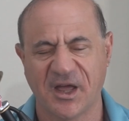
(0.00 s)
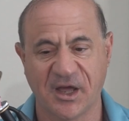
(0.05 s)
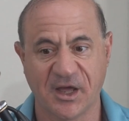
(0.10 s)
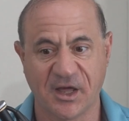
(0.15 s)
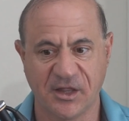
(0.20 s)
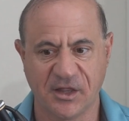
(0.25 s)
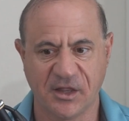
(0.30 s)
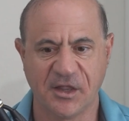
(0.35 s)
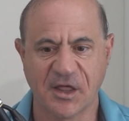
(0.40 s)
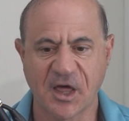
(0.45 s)

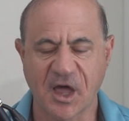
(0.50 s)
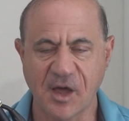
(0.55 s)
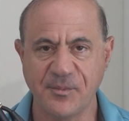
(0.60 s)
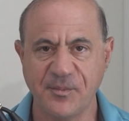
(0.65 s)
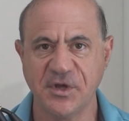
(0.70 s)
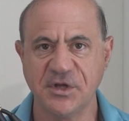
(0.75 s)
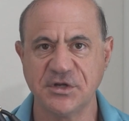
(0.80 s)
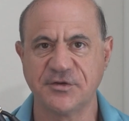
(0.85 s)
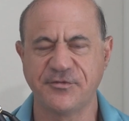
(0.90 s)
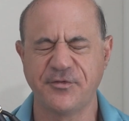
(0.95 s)
And that
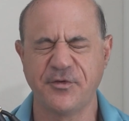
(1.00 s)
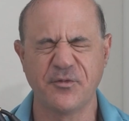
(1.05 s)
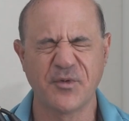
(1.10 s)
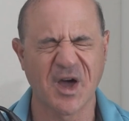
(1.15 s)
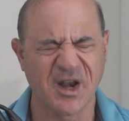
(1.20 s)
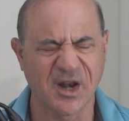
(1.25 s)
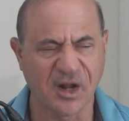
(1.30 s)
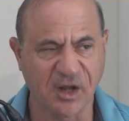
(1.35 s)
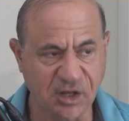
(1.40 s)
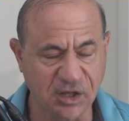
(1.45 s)
means if you've
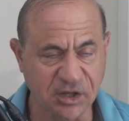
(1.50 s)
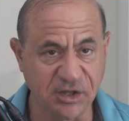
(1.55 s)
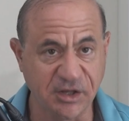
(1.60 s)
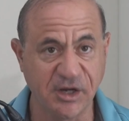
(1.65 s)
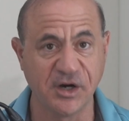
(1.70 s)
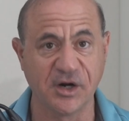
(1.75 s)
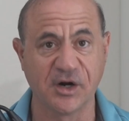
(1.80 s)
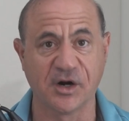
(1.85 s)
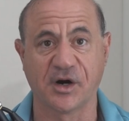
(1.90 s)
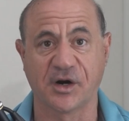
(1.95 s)
got a
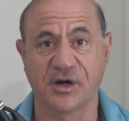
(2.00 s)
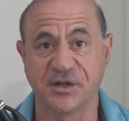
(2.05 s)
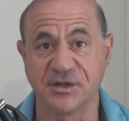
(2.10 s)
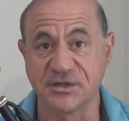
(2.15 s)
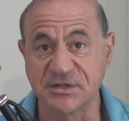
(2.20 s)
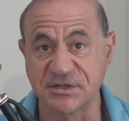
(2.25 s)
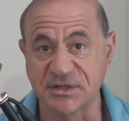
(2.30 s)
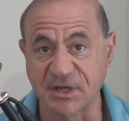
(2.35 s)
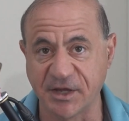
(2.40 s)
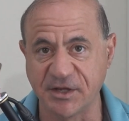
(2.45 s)
clear,
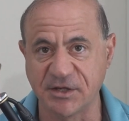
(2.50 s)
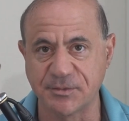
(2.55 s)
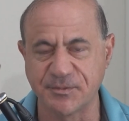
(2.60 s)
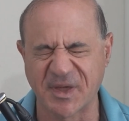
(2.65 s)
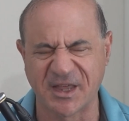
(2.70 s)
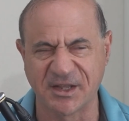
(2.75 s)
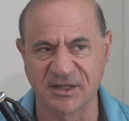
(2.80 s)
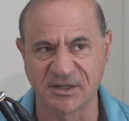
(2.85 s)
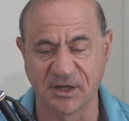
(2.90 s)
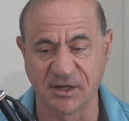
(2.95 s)
concise
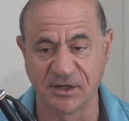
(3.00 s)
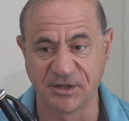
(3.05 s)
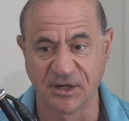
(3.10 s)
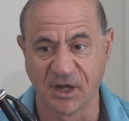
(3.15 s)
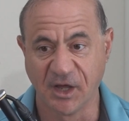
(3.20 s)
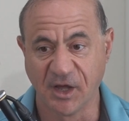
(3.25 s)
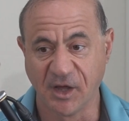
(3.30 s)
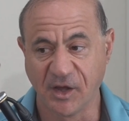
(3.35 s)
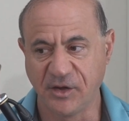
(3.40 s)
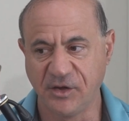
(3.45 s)
message,
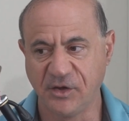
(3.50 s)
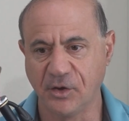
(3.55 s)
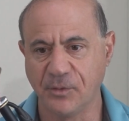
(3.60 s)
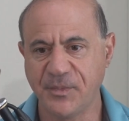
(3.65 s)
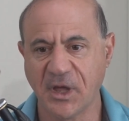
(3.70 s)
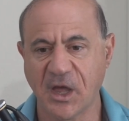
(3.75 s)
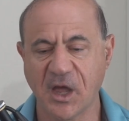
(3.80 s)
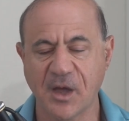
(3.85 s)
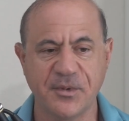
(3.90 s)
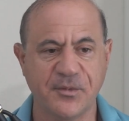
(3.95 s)
you'll
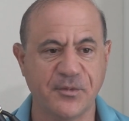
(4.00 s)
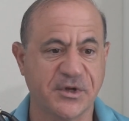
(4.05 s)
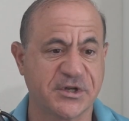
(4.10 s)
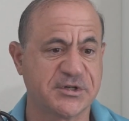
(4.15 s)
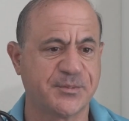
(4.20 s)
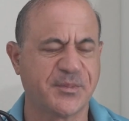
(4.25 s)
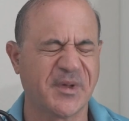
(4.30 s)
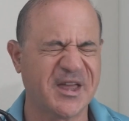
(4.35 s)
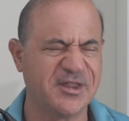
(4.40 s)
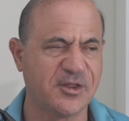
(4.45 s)
be able to
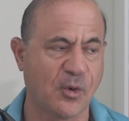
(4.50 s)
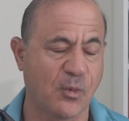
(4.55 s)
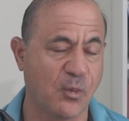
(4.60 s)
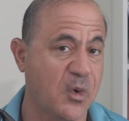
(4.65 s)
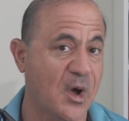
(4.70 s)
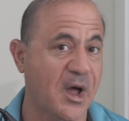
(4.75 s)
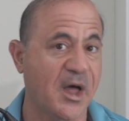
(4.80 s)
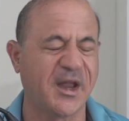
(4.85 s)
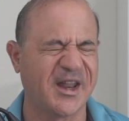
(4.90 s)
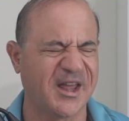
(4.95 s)
explain the
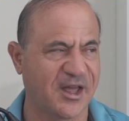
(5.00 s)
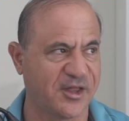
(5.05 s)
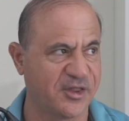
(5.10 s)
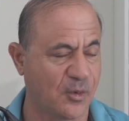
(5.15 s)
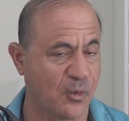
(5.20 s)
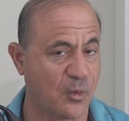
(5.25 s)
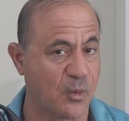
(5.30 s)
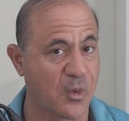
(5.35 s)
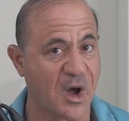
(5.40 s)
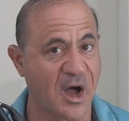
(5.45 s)
what and
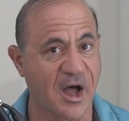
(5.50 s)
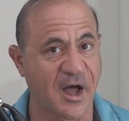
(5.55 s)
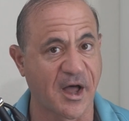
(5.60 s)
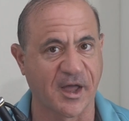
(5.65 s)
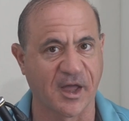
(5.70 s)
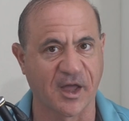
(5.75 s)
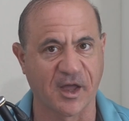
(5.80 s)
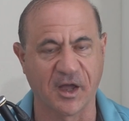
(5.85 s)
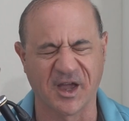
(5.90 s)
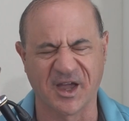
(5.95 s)
the
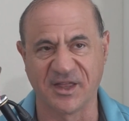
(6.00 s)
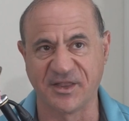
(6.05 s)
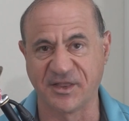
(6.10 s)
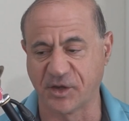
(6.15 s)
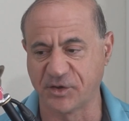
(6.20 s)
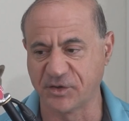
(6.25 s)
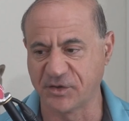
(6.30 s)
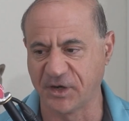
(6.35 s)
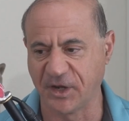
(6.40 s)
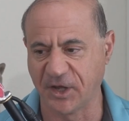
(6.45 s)
why, and
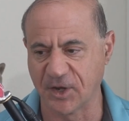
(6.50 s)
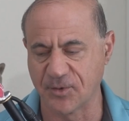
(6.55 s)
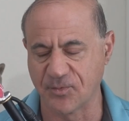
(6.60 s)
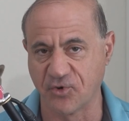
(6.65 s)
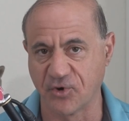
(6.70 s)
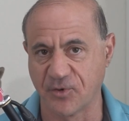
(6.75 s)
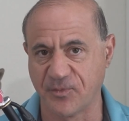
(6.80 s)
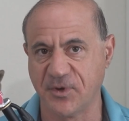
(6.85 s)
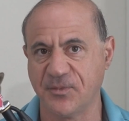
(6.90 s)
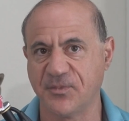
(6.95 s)
that's going to get
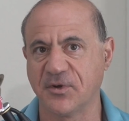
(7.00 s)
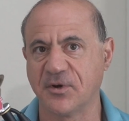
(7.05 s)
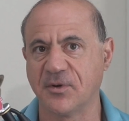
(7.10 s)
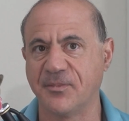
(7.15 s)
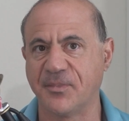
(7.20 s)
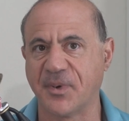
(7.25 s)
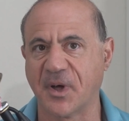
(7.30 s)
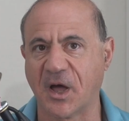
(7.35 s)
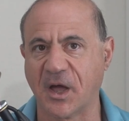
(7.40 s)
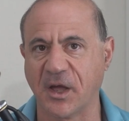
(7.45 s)
more people to
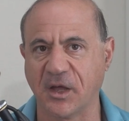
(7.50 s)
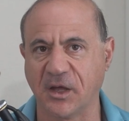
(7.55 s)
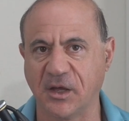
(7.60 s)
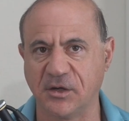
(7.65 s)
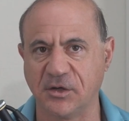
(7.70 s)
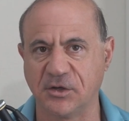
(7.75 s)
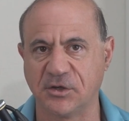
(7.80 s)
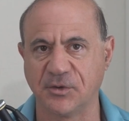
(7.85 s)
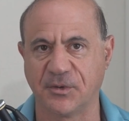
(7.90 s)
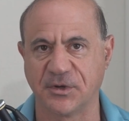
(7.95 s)
buy
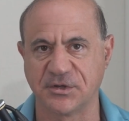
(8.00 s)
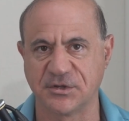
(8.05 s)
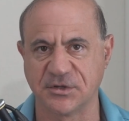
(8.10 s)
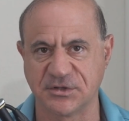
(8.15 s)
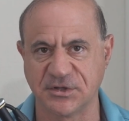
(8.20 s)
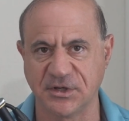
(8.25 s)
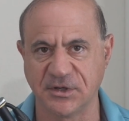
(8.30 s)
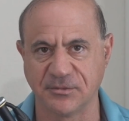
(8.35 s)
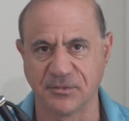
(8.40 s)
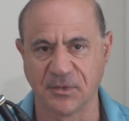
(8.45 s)
into what you're
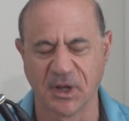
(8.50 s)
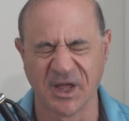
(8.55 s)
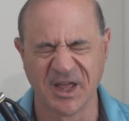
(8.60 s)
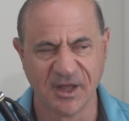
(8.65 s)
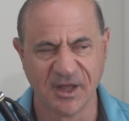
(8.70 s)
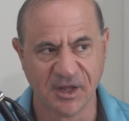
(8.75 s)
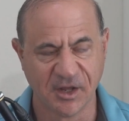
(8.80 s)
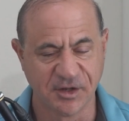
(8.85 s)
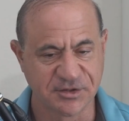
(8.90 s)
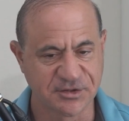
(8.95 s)
seeing.
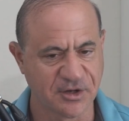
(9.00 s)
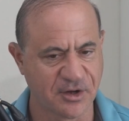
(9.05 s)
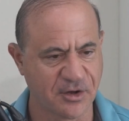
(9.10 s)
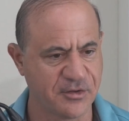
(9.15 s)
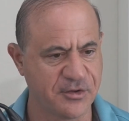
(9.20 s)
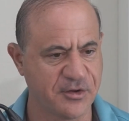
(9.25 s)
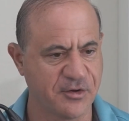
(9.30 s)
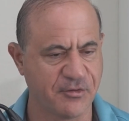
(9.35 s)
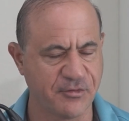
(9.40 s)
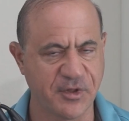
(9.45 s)

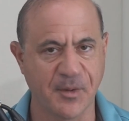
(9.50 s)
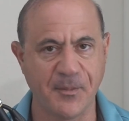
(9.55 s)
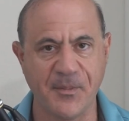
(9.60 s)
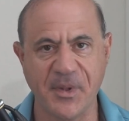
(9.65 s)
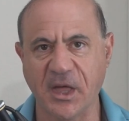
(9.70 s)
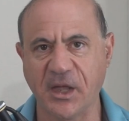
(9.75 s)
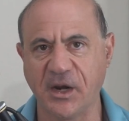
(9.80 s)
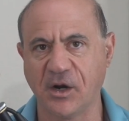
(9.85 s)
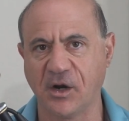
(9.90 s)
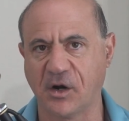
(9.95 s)
So you know, the
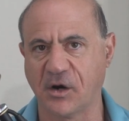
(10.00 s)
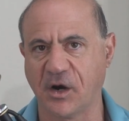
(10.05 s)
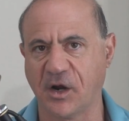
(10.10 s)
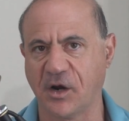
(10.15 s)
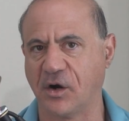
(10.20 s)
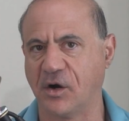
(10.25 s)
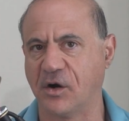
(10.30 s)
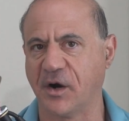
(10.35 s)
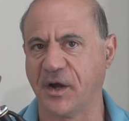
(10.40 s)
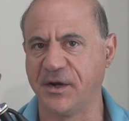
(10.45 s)
ability to create
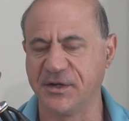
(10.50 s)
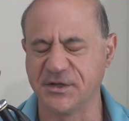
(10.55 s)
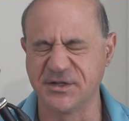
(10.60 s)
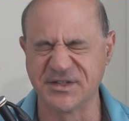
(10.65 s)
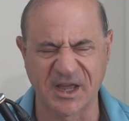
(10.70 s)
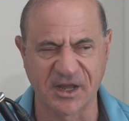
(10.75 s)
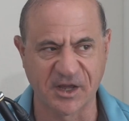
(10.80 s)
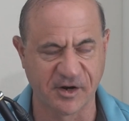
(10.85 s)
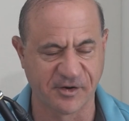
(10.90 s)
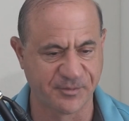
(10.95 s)
a great
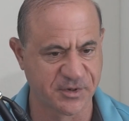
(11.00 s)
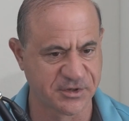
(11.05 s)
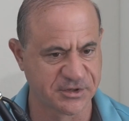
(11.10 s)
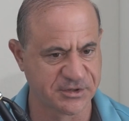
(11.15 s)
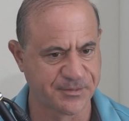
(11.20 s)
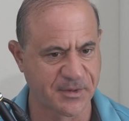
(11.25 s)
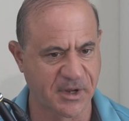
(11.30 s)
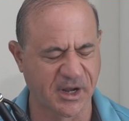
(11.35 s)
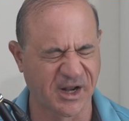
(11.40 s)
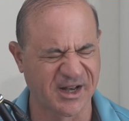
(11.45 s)
executive
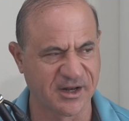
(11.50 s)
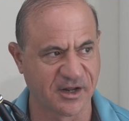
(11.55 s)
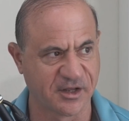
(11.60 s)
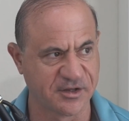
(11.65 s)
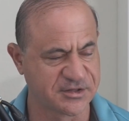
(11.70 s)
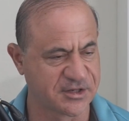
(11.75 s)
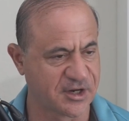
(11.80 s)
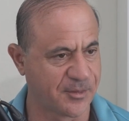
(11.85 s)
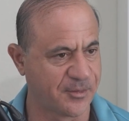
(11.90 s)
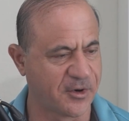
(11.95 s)

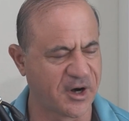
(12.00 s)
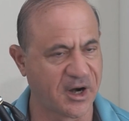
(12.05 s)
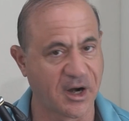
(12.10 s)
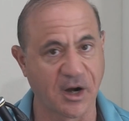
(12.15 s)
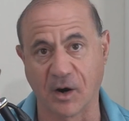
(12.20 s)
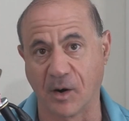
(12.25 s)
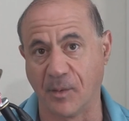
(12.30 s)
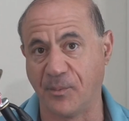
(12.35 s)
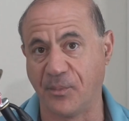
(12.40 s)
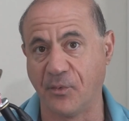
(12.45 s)
perspective summary
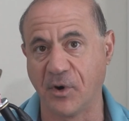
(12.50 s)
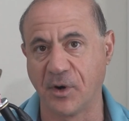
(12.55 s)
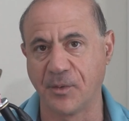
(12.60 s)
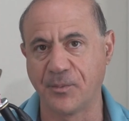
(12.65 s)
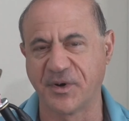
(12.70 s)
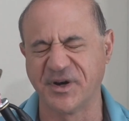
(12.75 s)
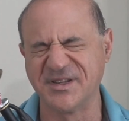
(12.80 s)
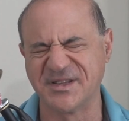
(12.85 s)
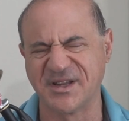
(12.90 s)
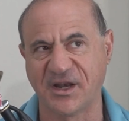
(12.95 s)
or a board
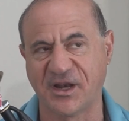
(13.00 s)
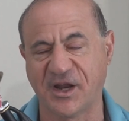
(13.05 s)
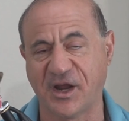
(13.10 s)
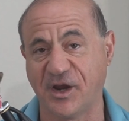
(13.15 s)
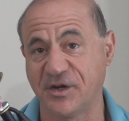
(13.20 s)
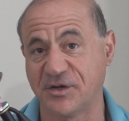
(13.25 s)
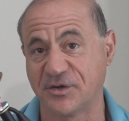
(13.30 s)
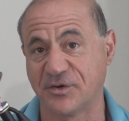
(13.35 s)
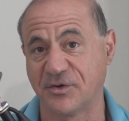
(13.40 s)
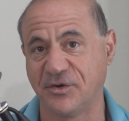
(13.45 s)

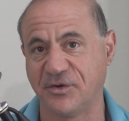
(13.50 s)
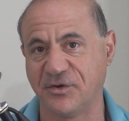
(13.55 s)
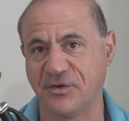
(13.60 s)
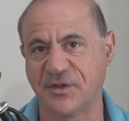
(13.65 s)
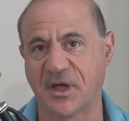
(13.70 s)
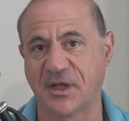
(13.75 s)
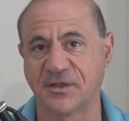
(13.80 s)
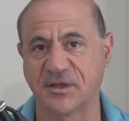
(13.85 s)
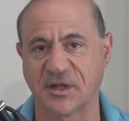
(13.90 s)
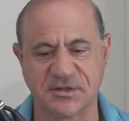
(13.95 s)
presentation or do
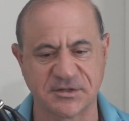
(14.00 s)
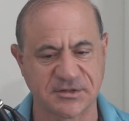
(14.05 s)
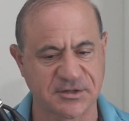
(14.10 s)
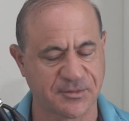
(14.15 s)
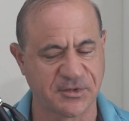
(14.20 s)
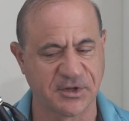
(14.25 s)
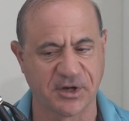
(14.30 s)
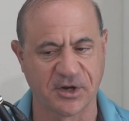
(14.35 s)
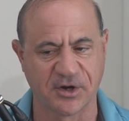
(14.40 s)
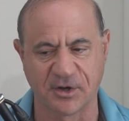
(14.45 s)
that, that's
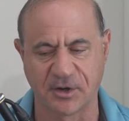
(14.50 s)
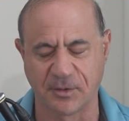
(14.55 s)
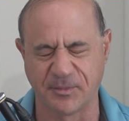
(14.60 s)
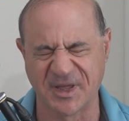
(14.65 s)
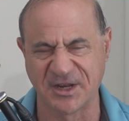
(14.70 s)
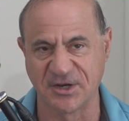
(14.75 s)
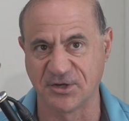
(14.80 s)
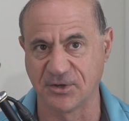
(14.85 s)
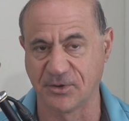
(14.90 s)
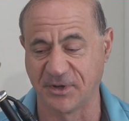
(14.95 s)
something you're going to
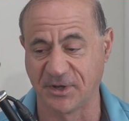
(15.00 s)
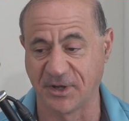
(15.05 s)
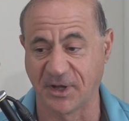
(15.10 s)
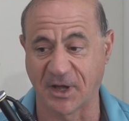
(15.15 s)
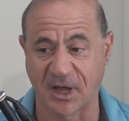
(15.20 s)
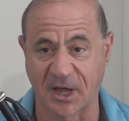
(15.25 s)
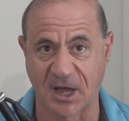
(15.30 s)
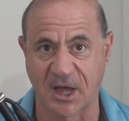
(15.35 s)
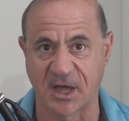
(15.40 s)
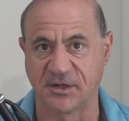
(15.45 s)
be doing
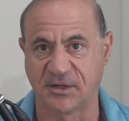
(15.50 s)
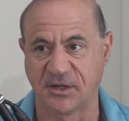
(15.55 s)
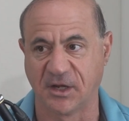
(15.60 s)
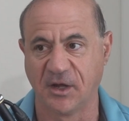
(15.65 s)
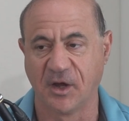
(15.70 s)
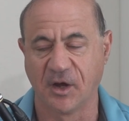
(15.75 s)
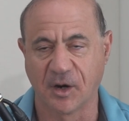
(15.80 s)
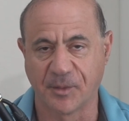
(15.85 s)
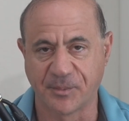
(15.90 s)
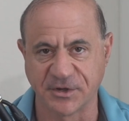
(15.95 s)
as
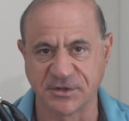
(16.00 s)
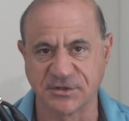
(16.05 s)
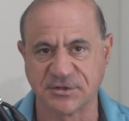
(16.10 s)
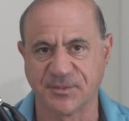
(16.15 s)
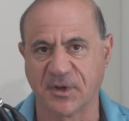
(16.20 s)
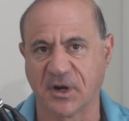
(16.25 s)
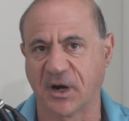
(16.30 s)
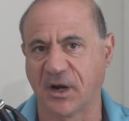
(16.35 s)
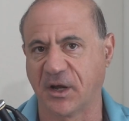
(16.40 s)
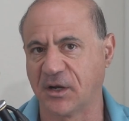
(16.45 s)
a
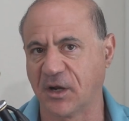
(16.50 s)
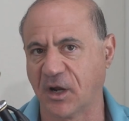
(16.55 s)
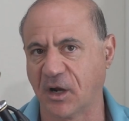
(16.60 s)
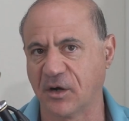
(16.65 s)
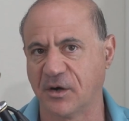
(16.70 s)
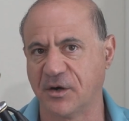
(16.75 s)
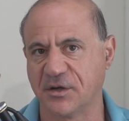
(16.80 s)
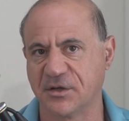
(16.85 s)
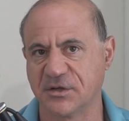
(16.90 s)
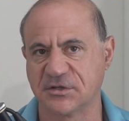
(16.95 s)
principal architect
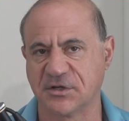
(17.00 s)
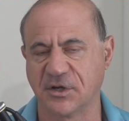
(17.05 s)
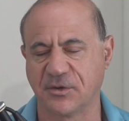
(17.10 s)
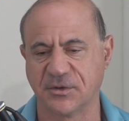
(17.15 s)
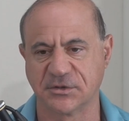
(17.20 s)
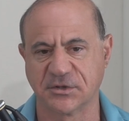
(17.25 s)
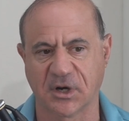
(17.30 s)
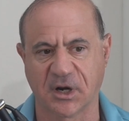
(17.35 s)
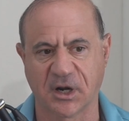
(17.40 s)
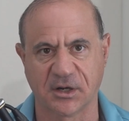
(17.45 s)
or a
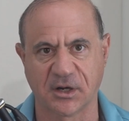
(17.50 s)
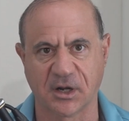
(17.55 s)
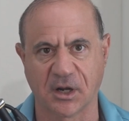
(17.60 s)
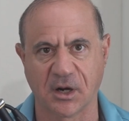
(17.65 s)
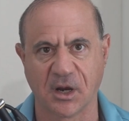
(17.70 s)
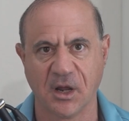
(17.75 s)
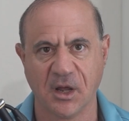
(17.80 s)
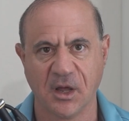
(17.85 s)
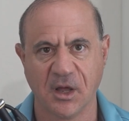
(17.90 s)
distinguished architect.